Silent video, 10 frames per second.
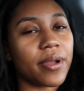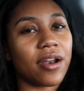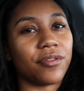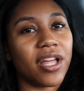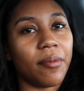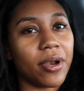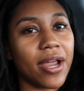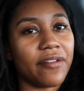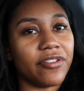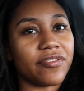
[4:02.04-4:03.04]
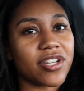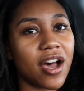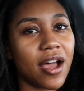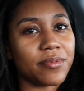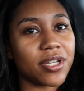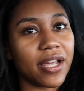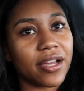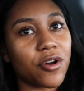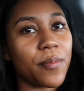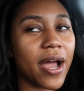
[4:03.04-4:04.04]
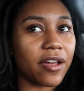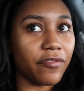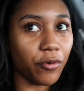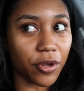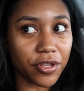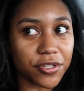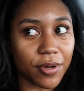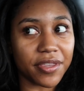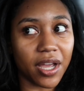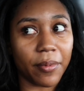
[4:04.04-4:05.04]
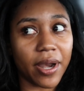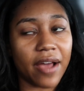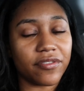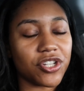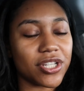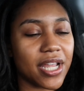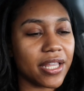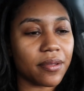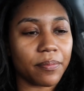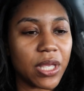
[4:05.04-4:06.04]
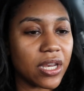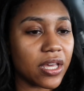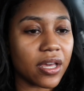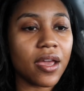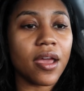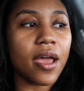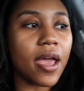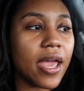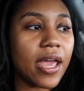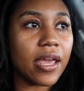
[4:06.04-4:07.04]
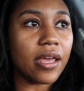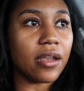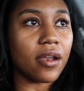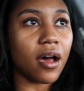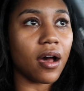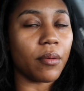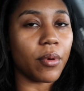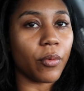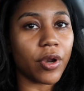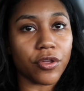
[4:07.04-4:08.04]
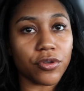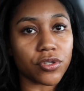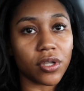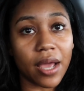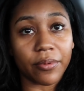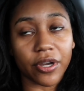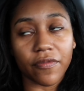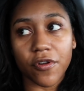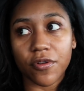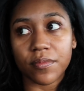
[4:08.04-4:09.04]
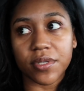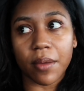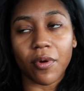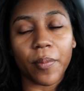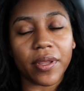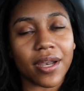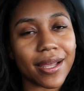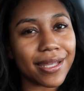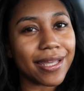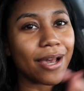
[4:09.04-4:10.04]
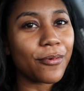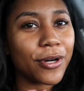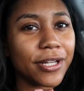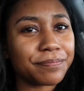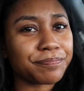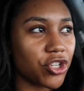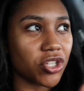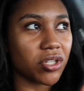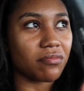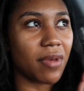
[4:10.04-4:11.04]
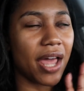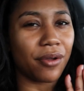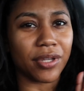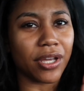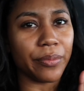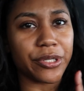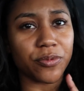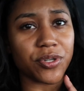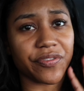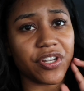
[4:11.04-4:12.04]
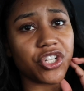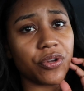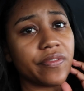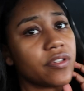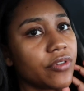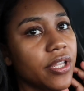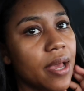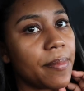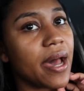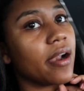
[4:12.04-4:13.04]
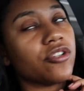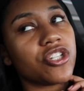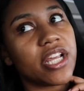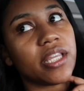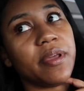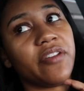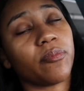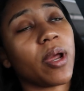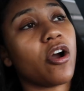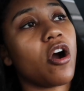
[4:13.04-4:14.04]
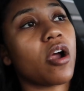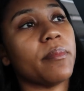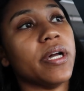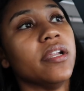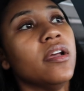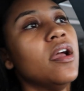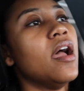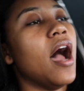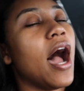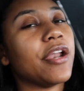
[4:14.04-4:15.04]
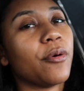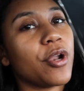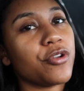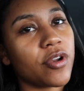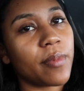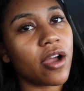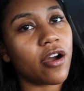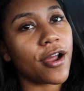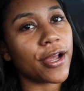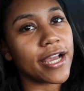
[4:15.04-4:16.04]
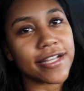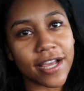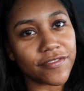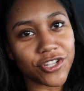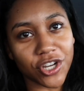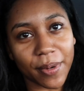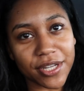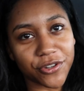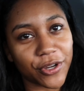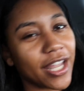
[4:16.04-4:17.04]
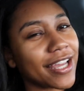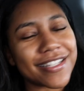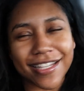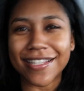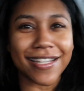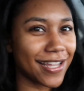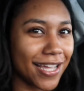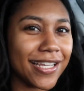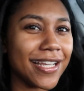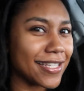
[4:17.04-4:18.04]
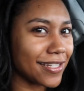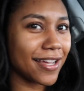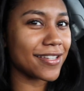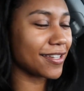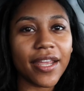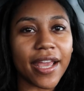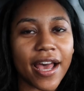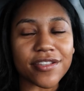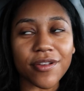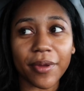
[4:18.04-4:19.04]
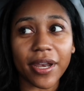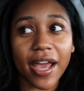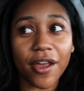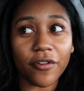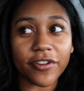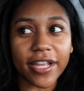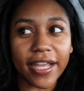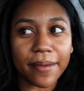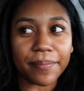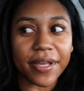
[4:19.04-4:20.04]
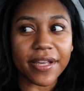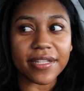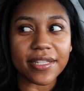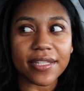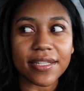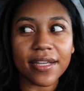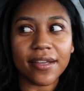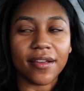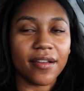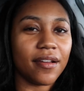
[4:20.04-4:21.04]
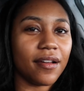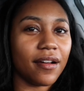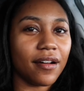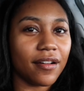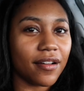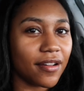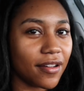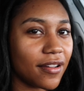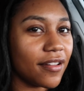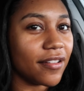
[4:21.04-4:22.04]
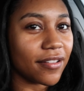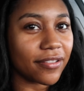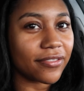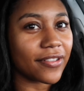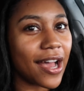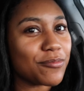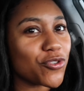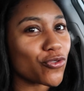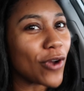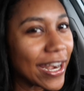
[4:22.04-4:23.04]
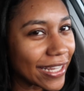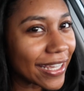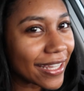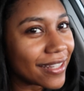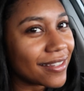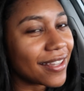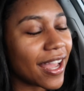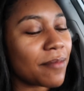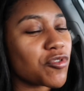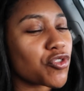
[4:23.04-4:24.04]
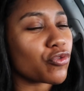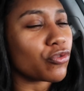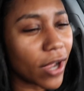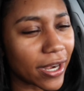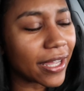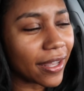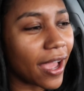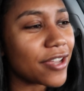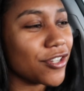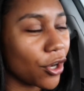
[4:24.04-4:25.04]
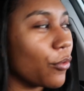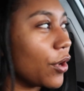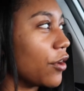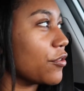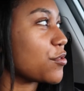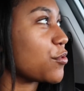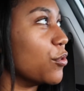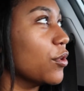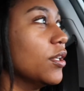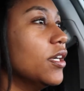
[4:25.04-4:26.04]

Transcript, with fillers: I don't think I'm gonna have enough time to like go back and forth, so I think I'm gonna have to just take the meeting in um, one of those library rooms. I'm hoping that I can get one, which I don't think will be too much of an issue, and if it's really that bad, I'll just take the meeting from my car. But I don't want to do it in my car in case I have to share my screen. Like, it's it's a lot. It's a lot. So yeah, so I'm gonna head over to campus. Ugh, I'm dreading it. Like, I'm dreading it. Like, I don't want to go to school.